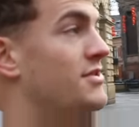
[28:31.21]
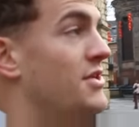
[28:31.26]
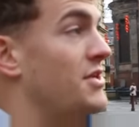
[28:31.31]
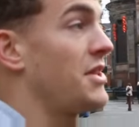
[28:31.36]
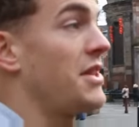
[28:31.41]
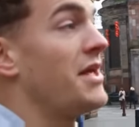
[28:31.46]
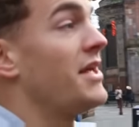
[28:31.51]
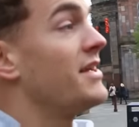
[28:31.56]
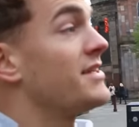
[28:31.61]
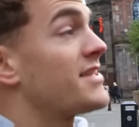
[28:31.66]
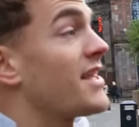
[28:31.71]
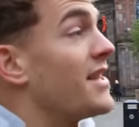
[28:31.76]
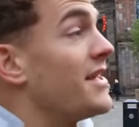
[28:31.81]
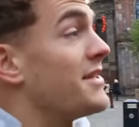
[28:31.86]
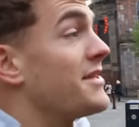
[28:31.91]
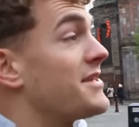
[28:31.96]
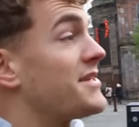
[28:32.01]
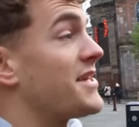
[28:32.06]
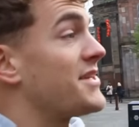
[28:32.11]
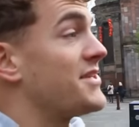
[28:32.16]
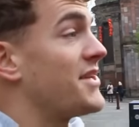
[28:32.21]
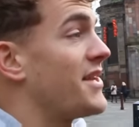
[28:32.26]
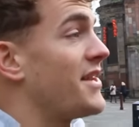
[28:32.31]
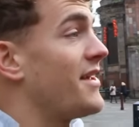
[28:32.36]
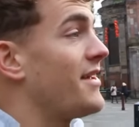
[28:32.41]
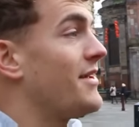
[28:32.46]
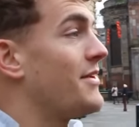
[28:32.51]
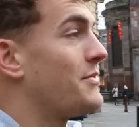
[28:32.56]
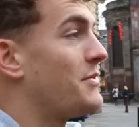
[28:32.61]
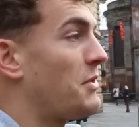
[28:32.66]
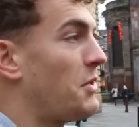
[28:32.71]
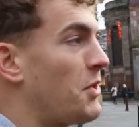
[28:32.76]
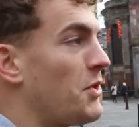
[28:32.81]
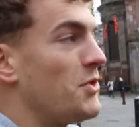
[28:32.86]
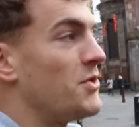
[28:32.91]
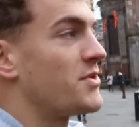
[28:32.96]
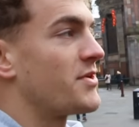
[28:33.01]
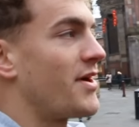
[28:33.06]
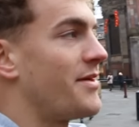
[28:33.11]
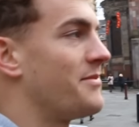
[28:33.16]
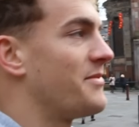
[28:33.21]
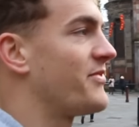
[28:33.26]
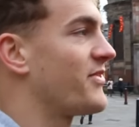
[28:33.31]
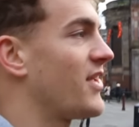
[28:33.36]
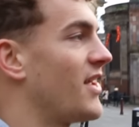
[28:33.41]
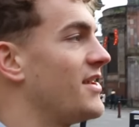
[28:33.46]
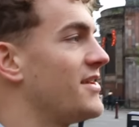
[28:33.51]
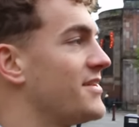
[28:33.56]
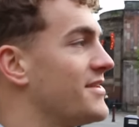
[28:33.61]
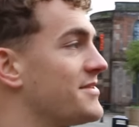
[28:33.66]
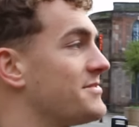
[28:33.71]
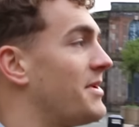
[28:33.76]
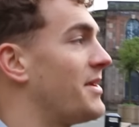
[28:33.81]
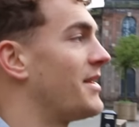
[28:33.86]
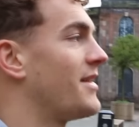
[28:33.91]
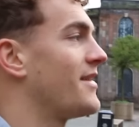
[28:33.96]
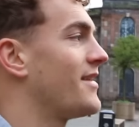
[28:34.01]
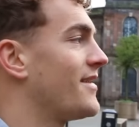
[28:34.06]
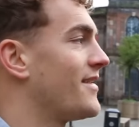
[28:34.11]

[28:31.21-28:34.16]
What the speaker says: it's a little decision, innit? With huge ramifications, man.